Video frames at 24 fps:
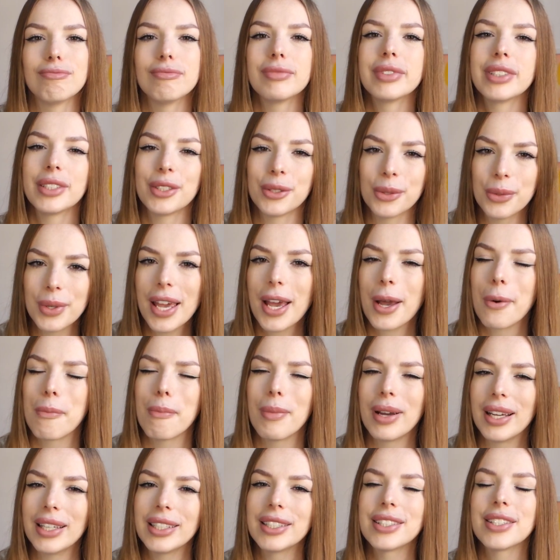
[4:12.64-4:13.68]
So yeah,
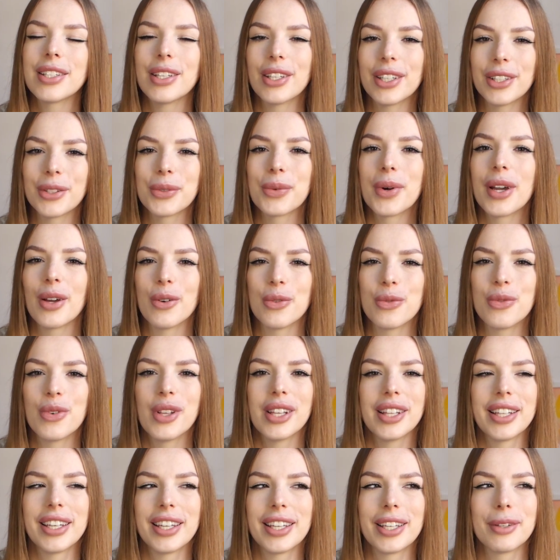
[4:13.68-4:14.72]
my second way of
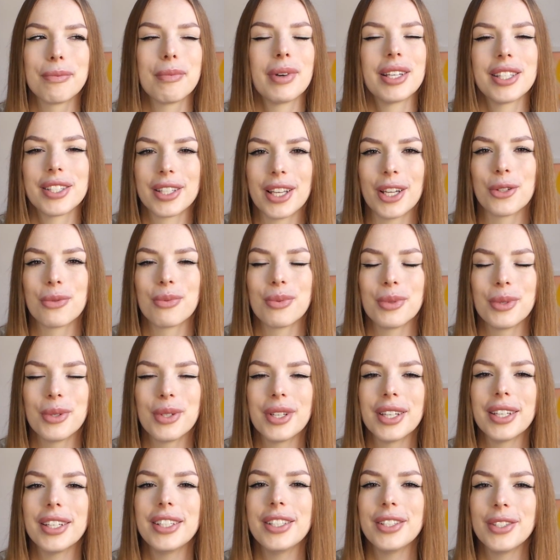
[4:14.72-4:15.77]
filling my sketchbook
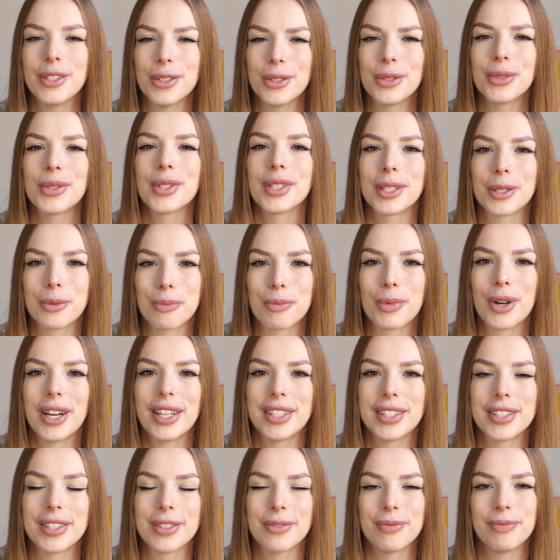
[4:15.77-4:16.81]
is using
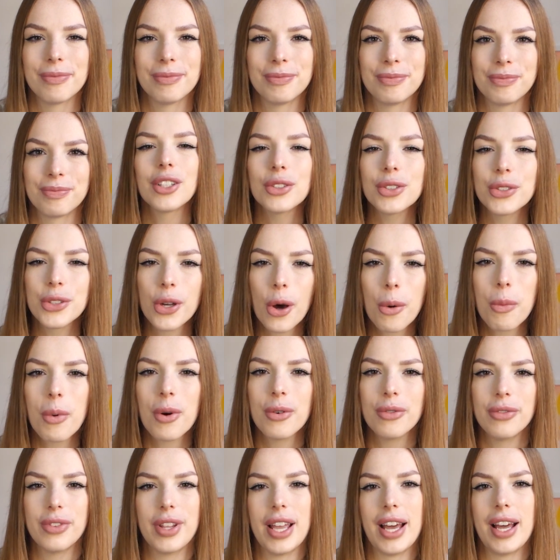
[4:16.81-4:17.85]
spreads. And on top
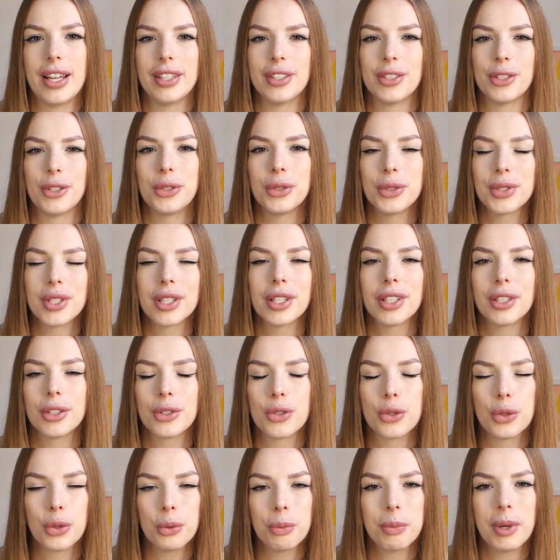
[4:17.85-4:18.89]
of that, using
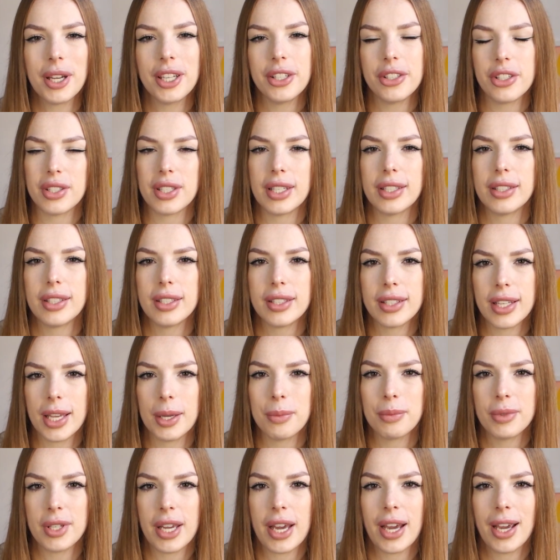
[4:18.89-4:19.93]
2 pages at the
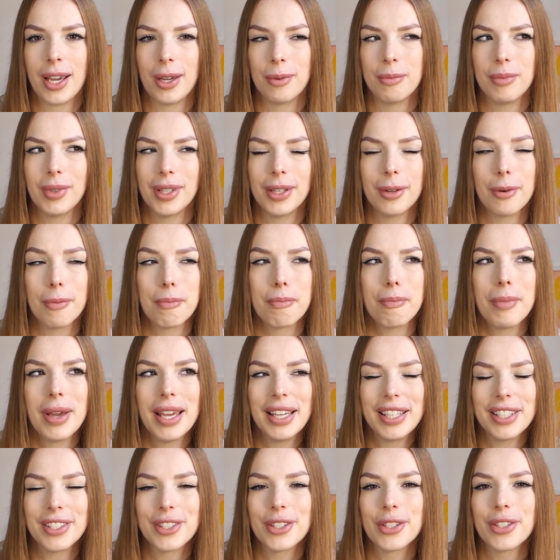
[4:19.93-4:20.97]
same time
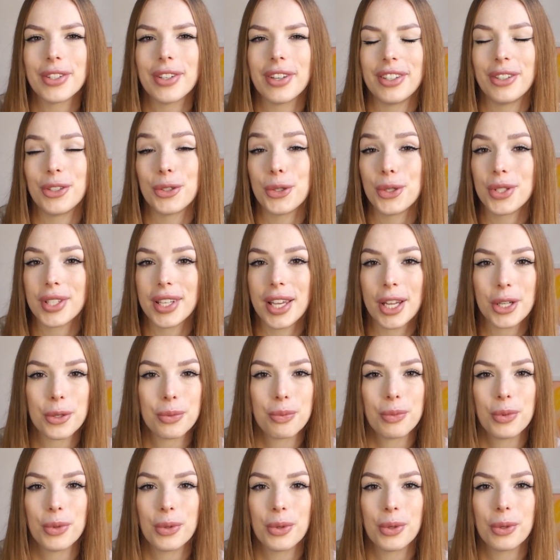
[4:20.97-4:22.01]
makes your
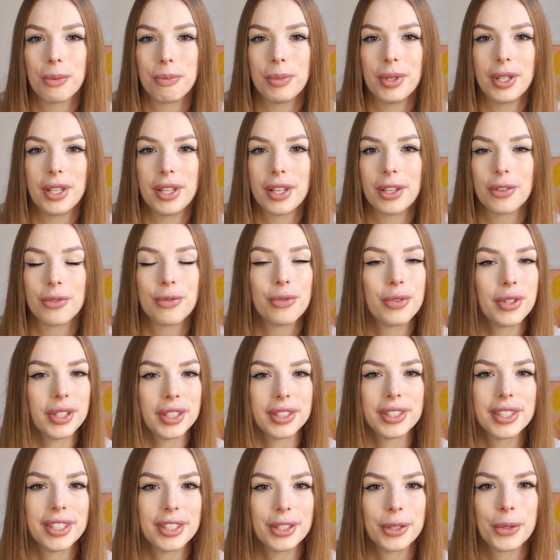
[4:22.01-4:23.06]
sketchbook being
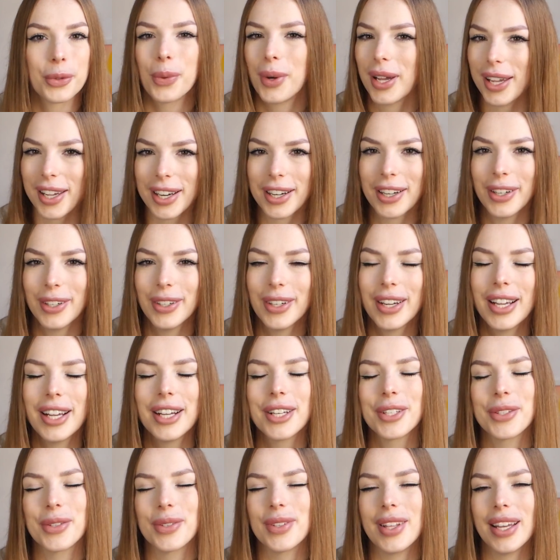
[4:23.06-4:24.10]
filled in quicker.
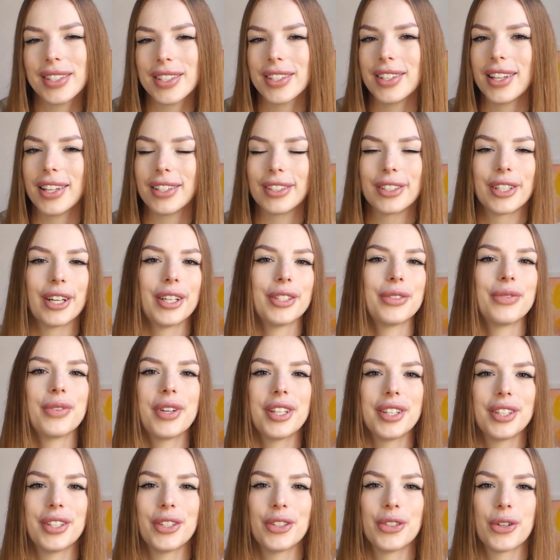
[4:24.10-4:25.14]
So that's another
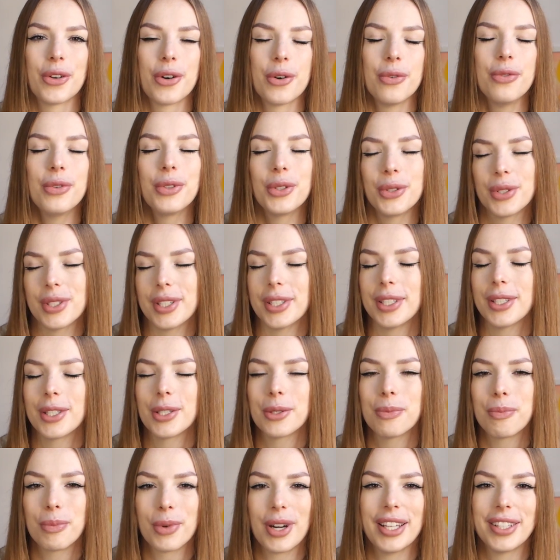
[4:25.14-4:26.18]
advantage of using
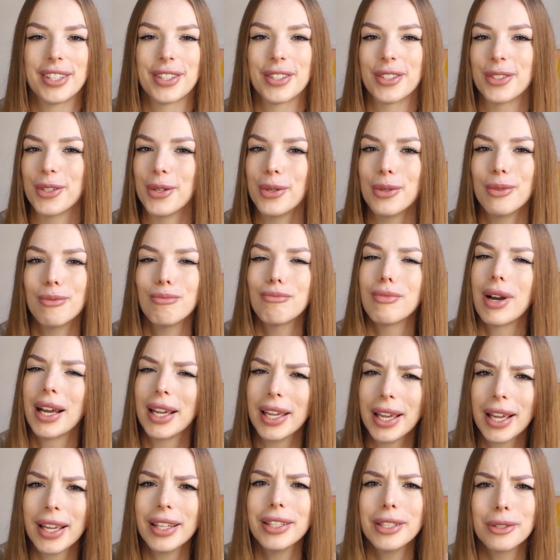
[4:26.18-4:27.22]
spreads. So I
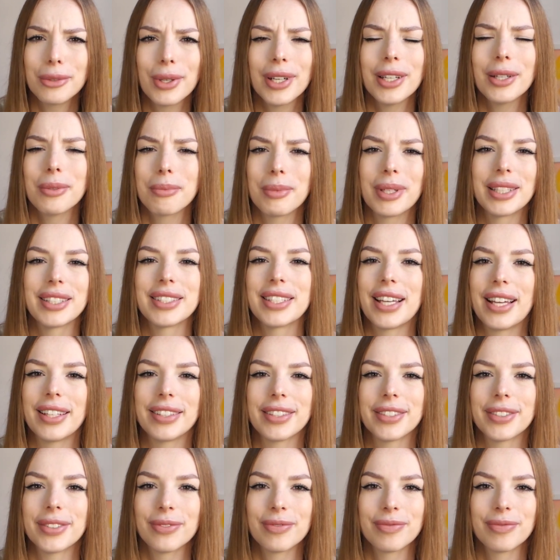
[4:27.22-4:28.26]
highly recommend that.